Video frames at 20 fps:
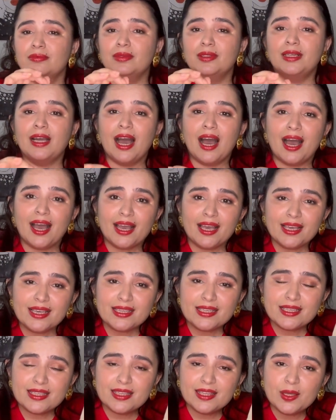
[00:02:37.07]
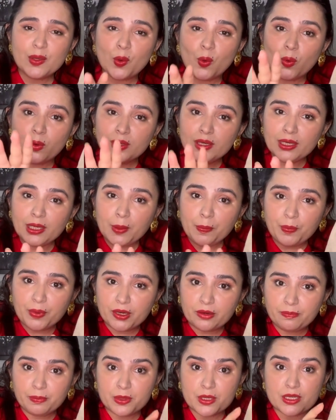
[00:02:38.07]
Guys, the only
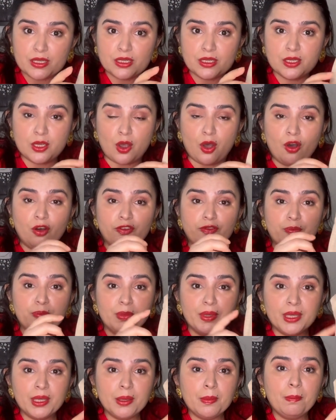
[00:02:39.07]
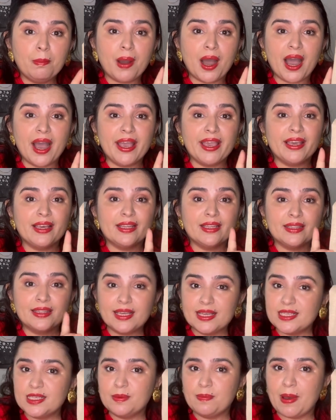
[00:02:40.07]
purpose of me buying
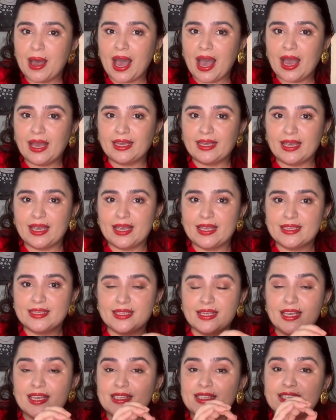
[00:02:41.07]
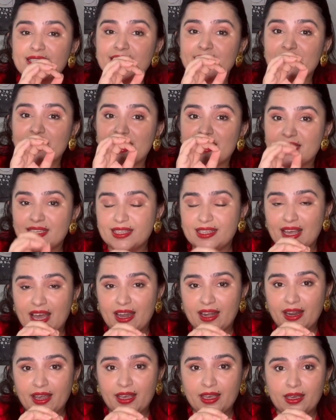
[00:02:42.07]
this bag is its
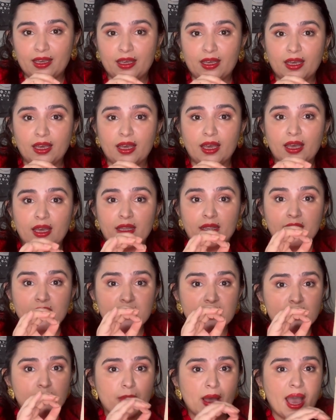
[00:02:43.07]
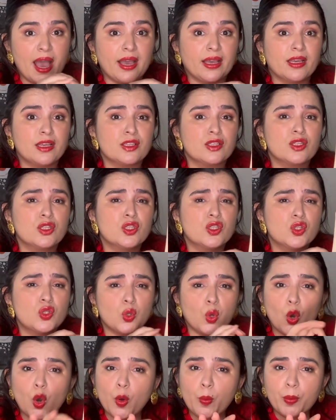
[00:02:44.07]
aesthetic. This bag is
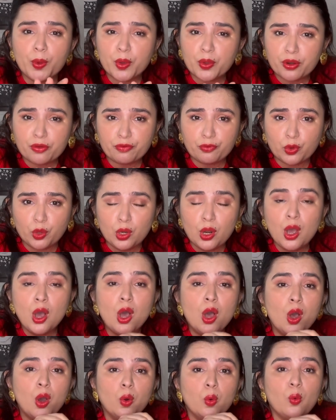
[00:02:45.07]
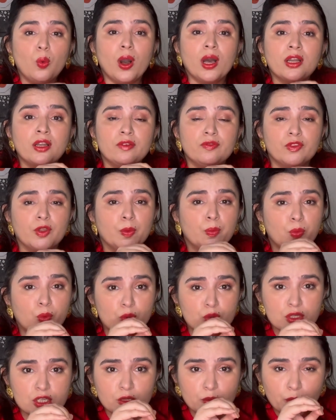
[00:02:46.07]
so beautiful, one of the
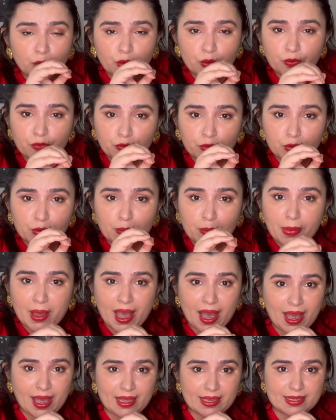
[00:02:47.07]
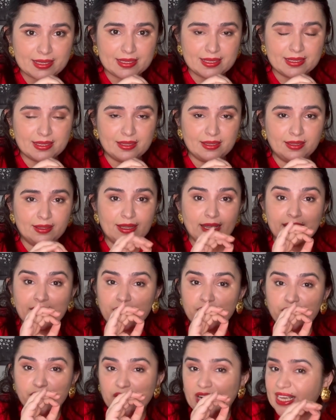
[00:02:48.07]
most beautiful bags that
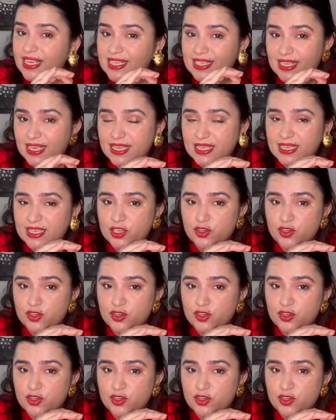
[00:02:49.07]
ever exists.